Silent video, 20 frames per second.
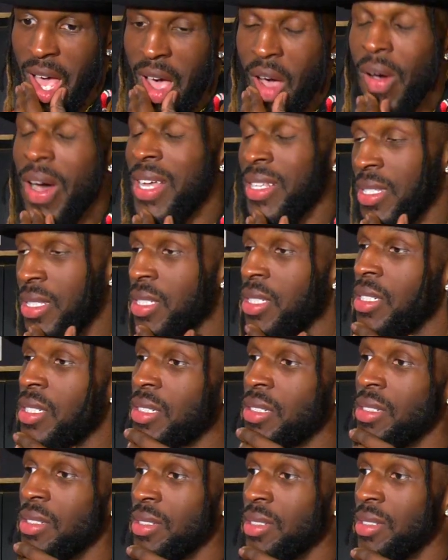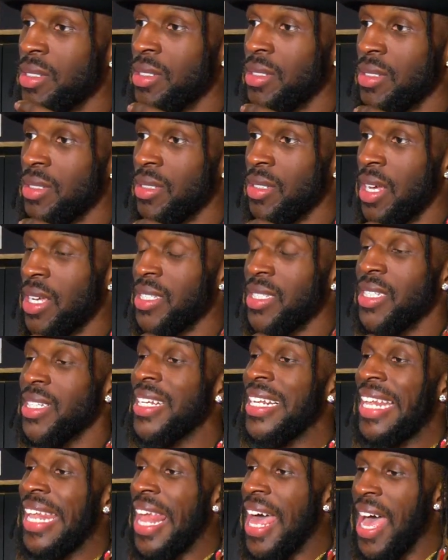Oh, I seen it. I seen
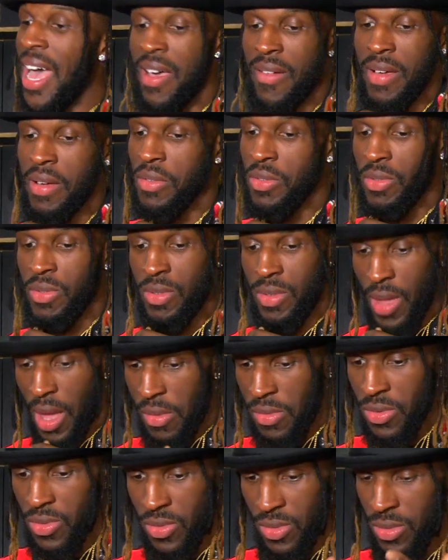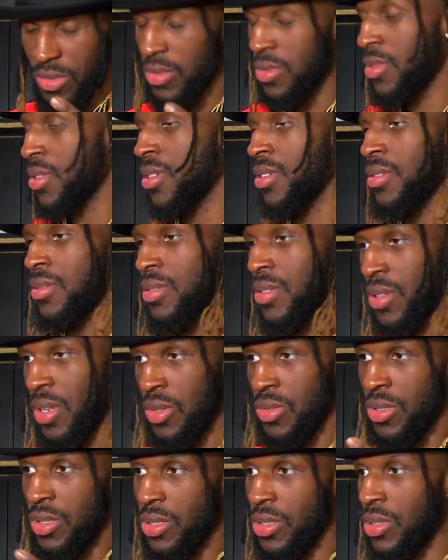it live. I was
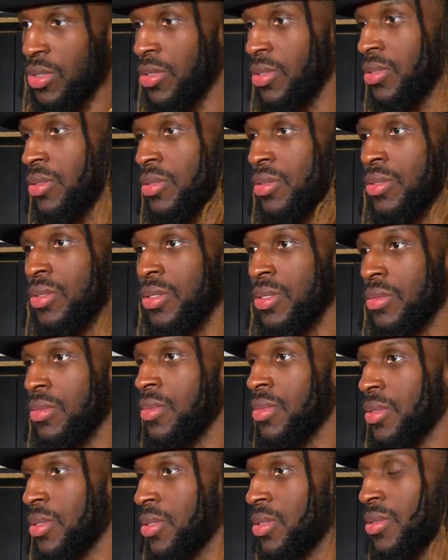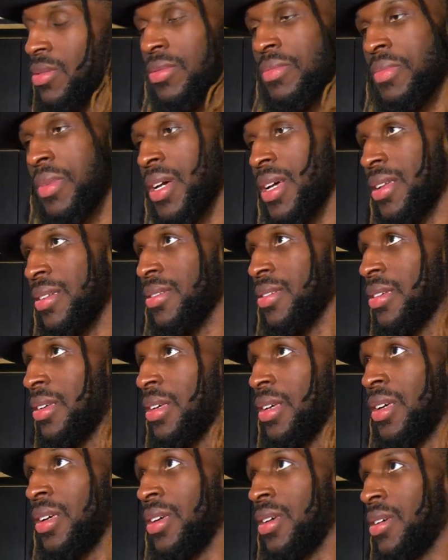close as you. But
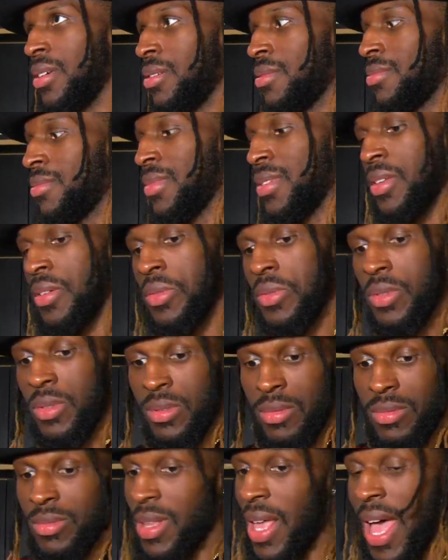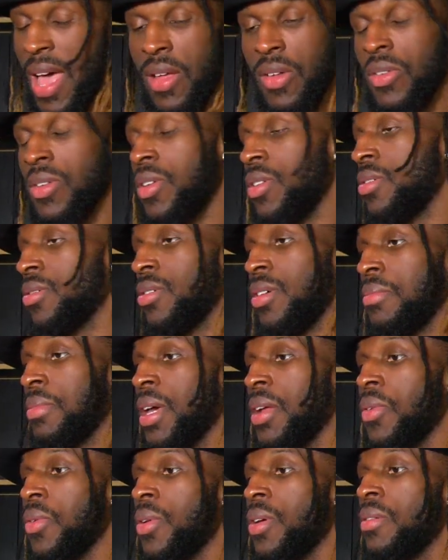it was, I don't know. I'm
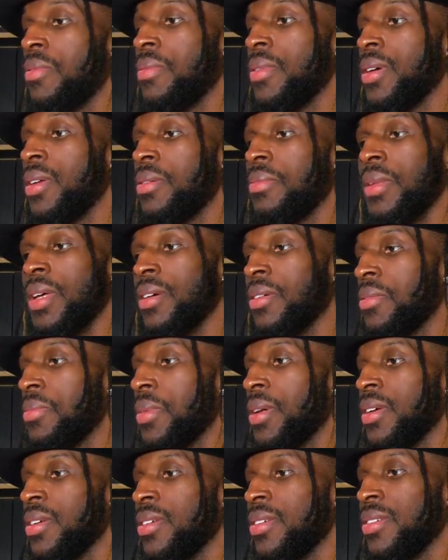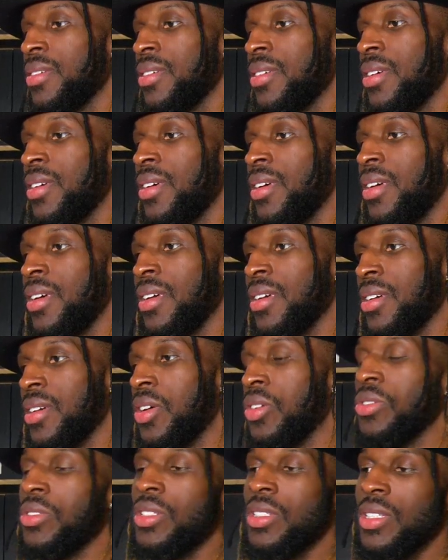not a ref, man. I'm not going to make it.
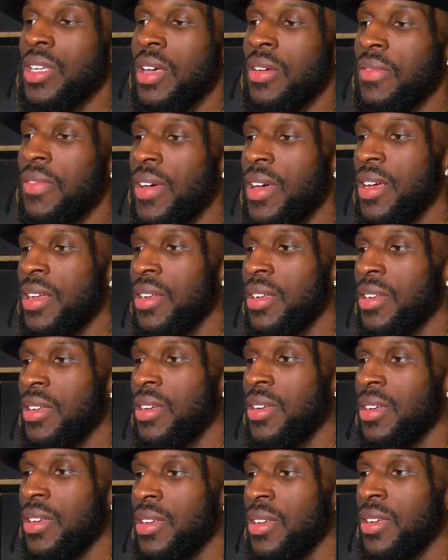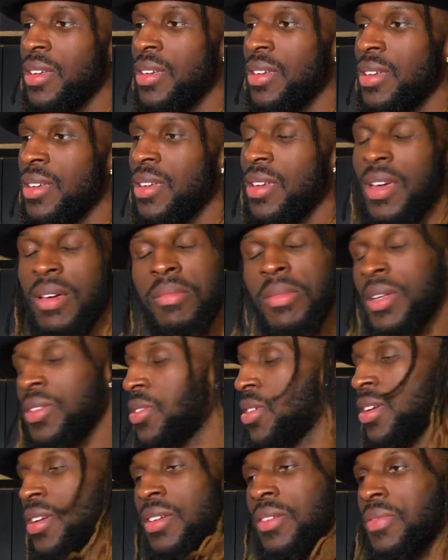Coach just got fined, didn't he? I'm not
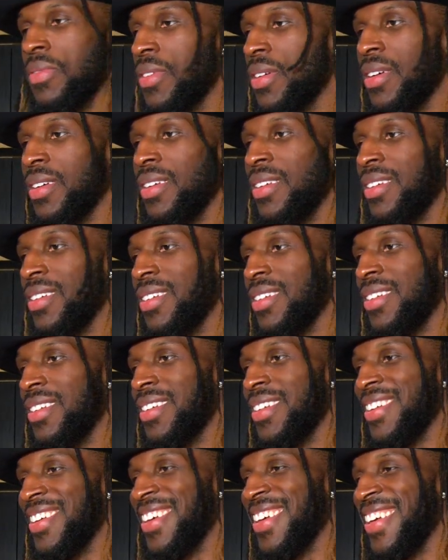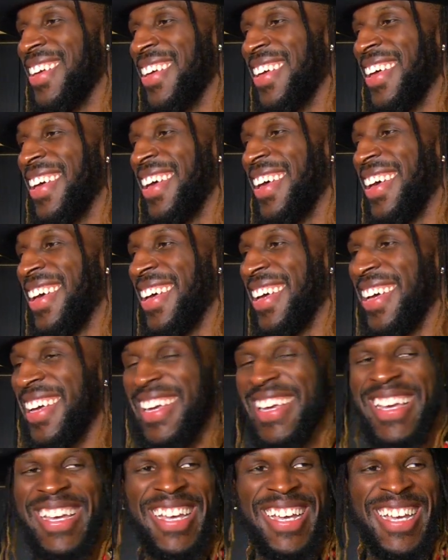trying to get
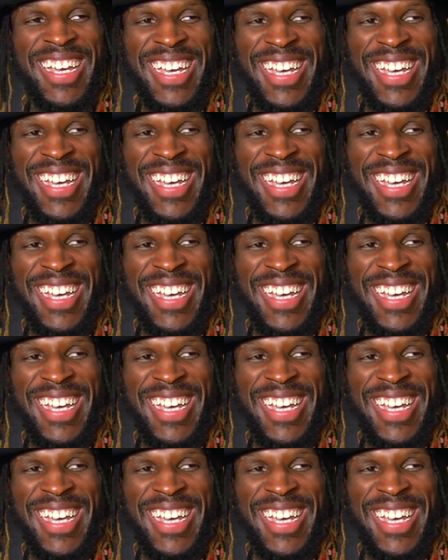fined.